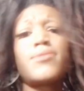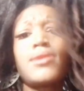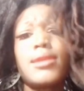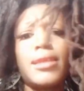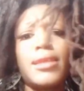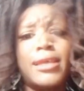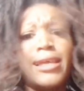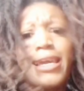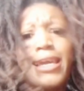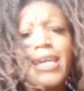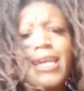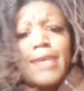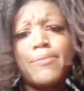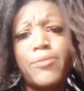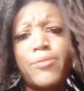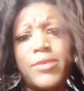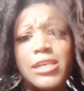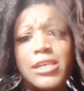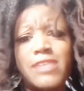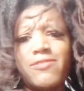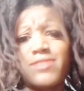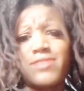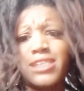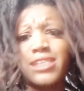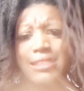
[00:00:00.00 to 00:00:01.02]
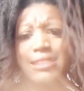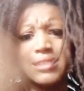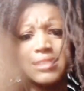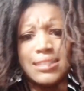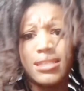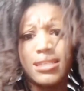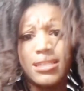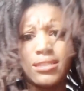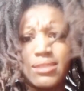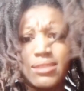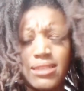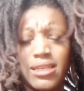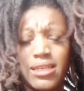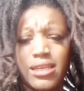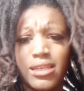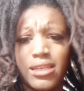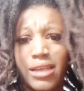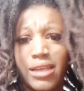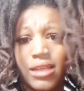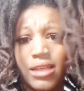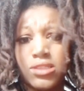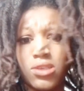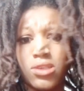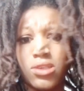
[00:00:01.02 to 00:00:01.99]
You can't breathe, doesn't see the
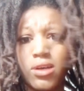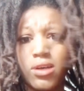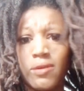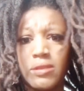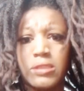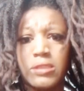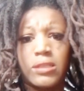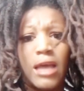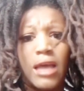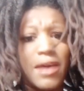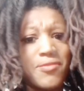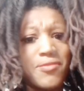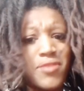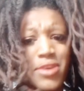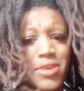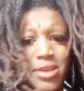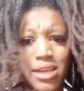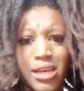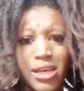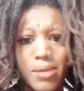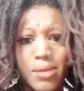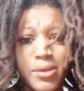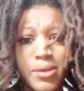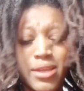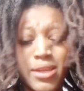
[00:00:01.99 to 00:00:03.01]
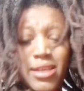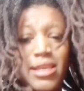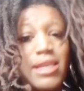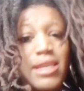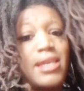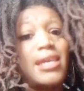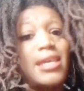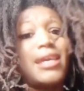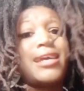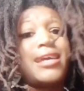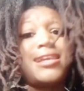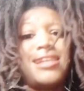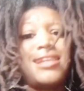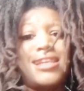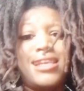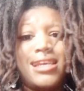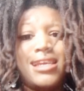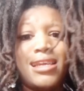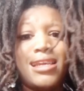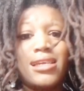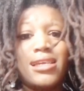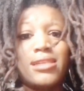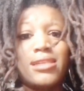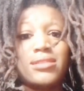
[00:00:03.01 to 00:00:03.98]
sun because you always cover it up. It
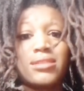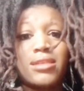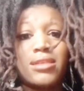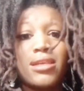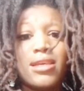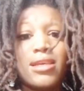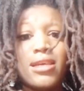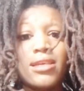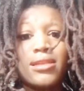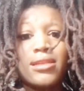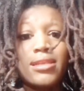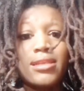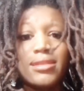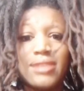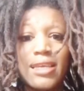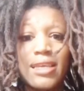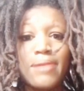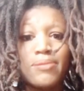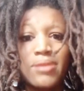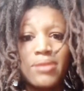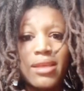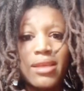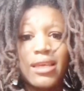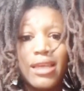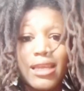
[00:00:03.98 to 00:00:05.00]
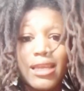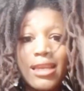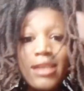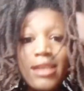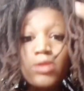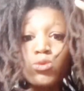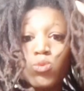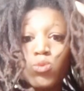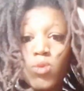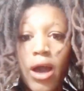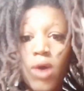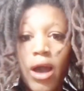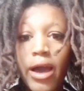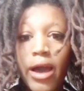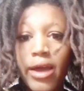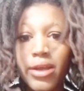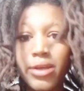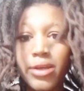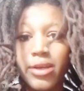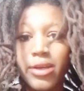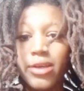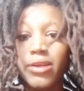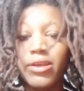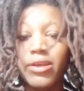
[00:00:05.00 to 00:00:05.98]
needs the same thing. It needs
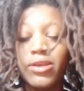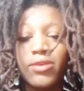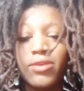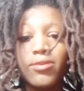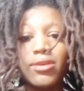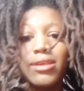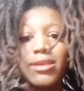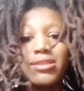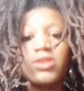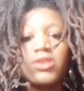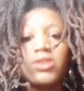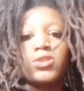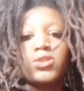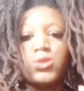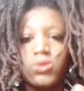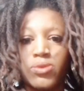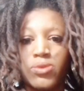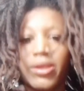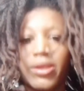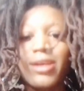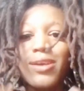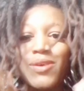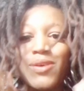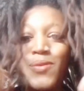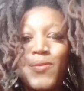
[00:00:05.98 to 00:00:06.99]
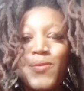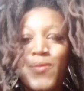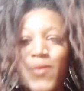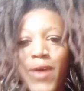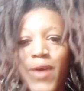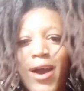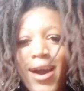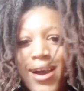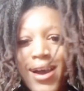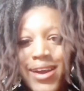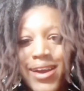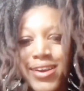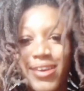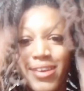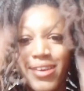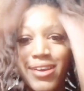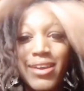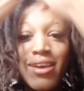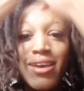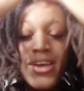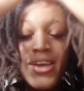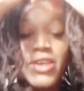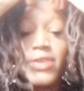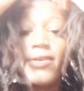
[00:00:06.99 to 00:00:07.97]
water. You need to drink
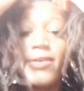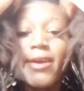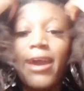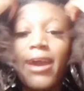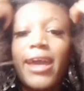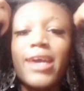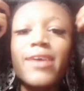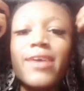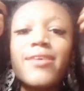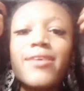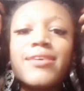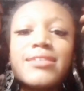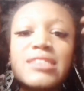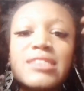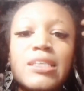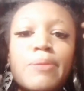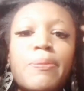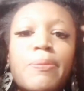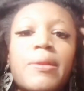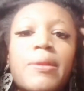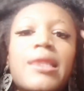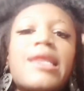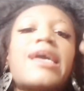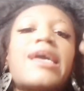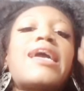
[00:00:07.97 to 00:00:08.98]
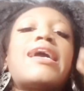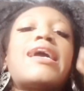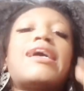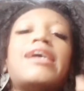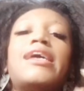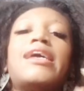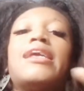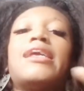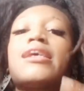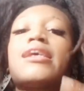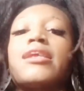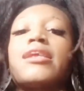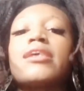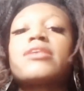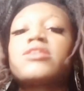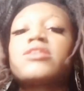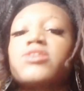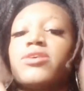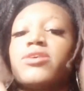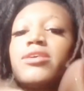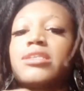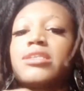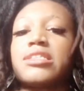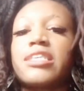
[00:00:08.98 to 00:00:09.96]
water. Your hair is a plant, and it is
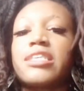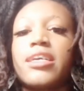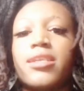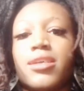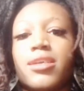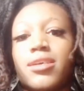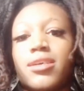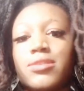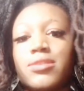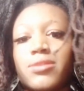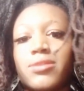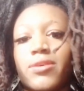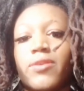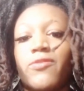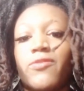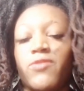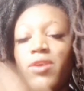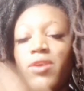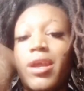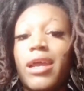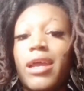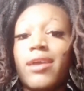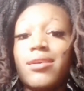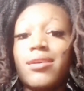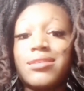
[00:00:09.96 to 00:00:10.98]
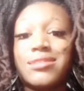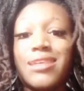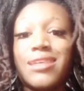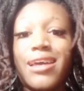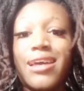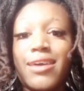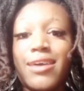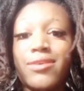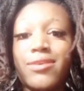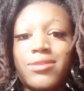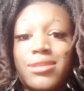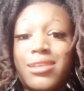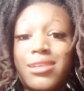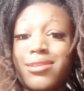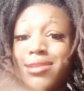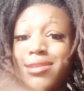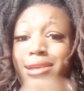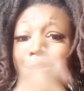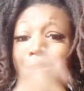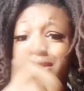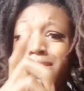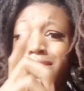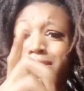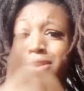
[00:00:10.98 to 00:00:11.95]
your antenna. So if your hair is not healthy,
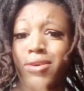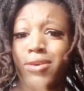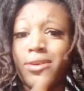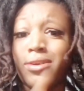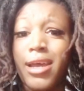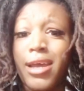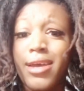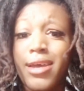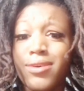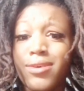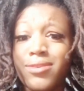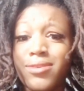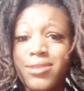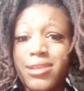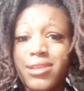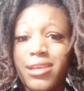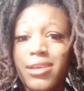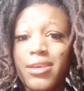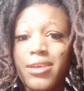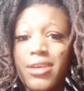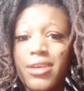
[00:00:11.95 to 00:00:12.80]
then you're not healthy.